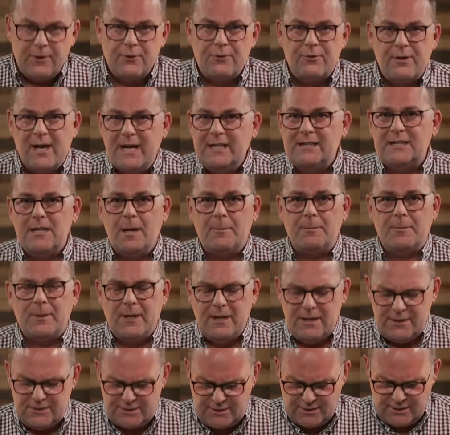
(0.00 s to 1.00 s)
right
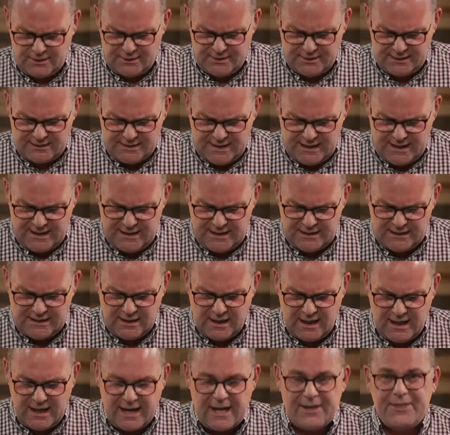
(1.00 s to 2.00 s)
up until the day he
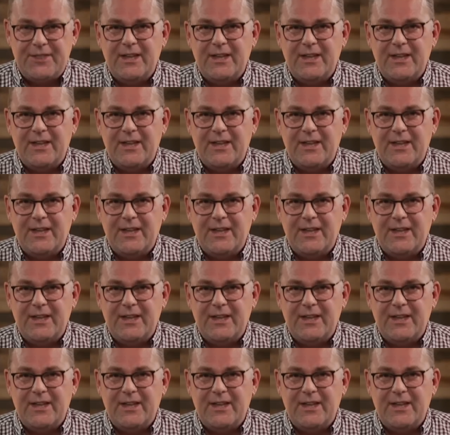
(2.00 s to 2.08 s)
died.